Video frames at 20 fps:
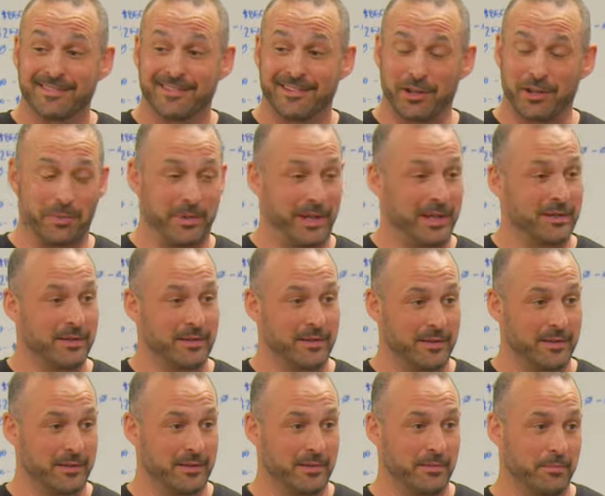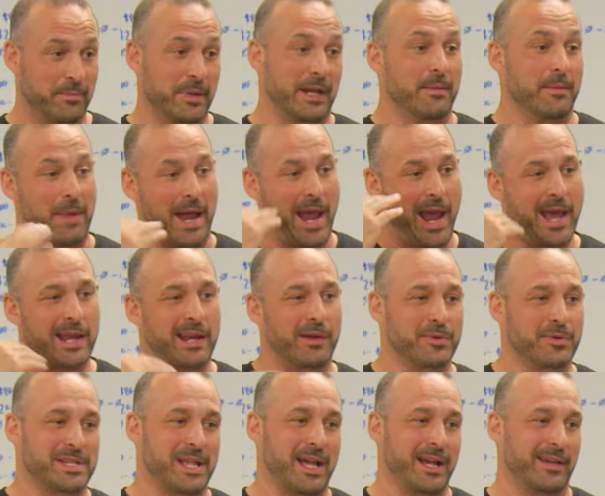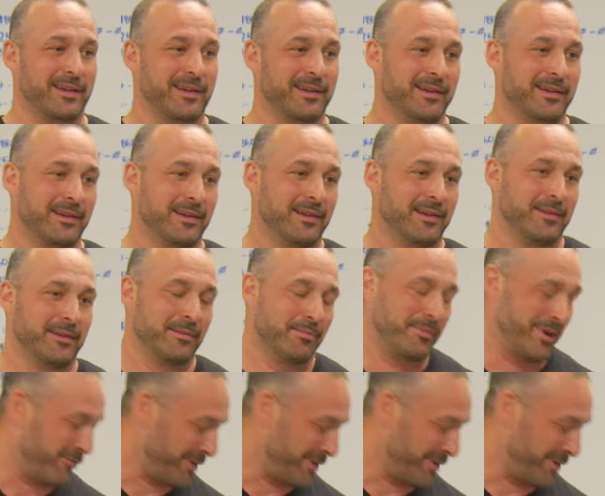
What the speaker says: You know what I mean? But in my head, I was like, a